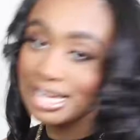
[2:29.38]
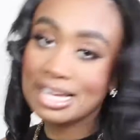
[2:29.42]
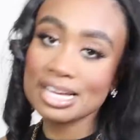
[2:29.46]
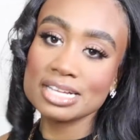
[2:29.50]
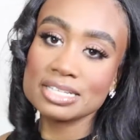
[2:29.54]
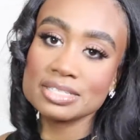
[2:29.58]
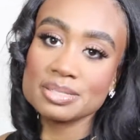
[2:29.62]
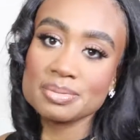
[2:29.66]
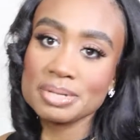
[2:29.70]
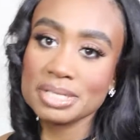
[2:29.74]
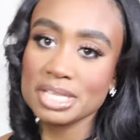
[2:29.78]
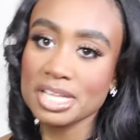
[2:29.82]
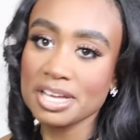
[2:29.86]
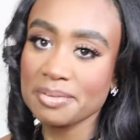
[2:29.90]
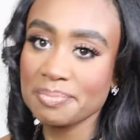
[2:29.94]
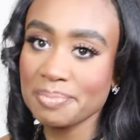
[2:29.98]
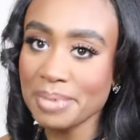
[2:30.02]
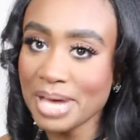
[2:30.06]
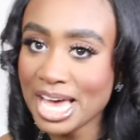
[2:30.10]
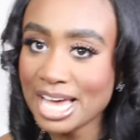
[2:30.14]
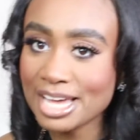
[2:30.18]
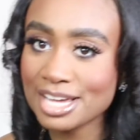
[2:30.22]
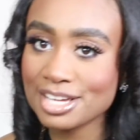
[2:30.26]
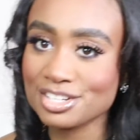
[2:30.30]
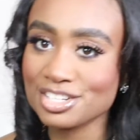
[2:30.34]
Cause we love
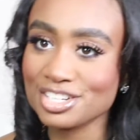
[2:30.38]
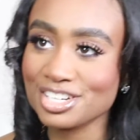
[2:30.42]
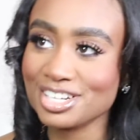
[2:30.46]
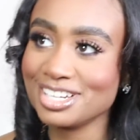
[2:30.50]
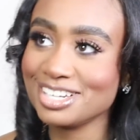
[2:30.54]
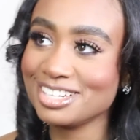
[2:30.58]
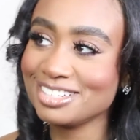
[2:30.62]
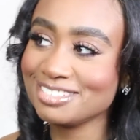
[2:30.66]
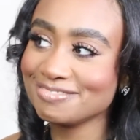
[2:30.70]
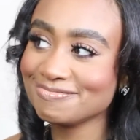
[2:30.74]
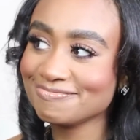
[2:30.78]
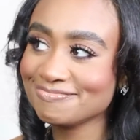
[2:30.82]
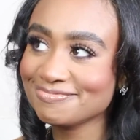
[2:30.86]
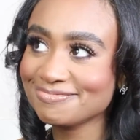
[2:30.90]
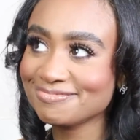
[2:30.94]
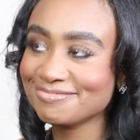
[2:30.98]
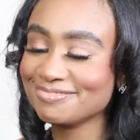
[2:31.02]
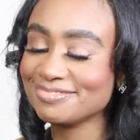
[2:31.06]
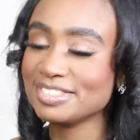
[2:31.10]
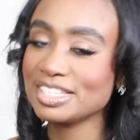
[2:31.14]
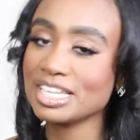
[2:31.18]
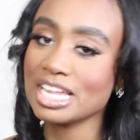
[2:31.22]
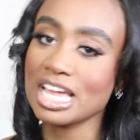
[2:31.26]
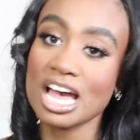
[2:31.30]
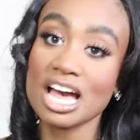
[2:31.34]
packaging.
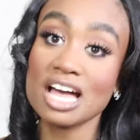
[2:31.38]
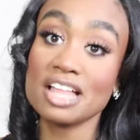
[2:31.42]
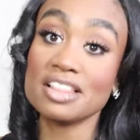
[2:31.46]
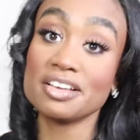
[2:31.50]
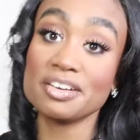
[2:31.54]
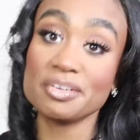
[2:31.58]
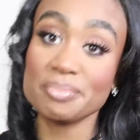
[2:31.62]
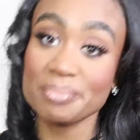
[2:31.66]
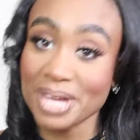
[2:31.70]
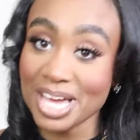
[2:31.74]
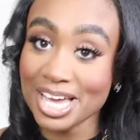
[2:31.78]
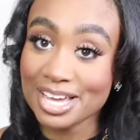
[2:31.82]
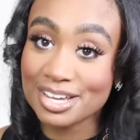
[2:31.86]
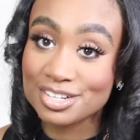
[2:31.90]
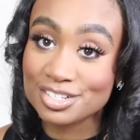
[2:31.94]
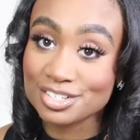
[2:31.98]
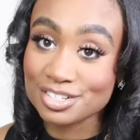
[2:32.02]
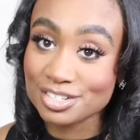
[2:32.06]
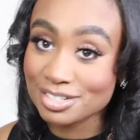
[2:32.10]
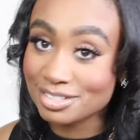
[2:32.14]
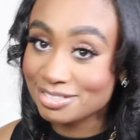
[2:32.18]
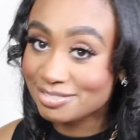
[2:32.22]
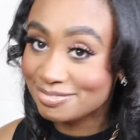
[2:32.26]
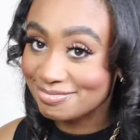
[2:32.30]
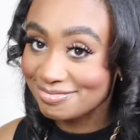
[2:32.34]
I love
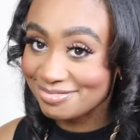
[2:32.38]
packaging.